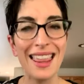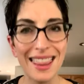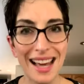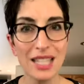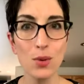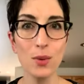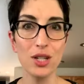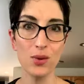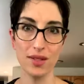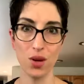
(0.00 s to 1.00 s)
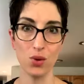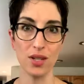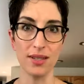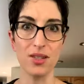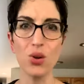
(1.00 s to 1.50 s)
That's what we do as
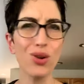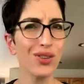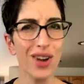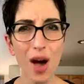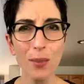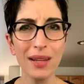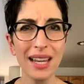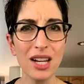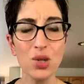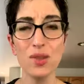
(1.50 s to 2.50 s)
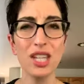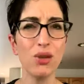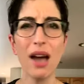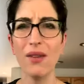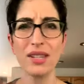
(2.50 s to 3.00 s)
coaches. Don't overcomplicate it. Don't think
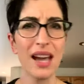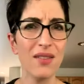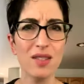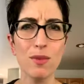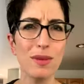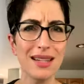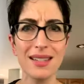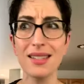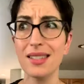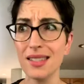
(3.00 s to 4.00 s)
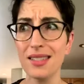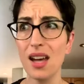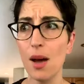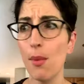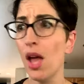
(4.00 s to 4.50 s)
you have to have some amazing
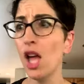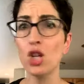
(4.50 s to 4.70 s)
system.